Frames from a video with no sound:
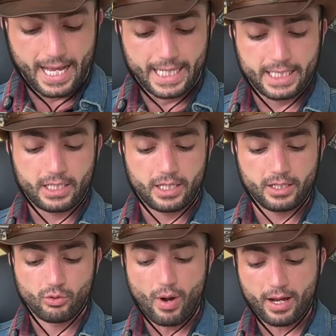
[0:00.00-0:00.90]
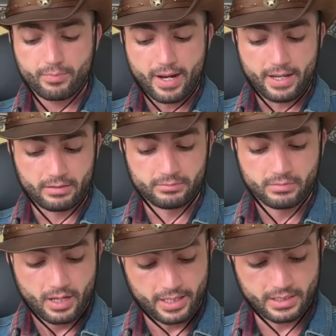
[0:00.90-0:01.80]
I had hit rock bottom
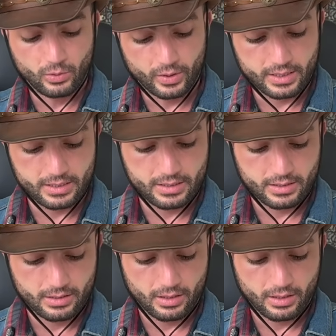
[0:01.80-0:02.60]
and it was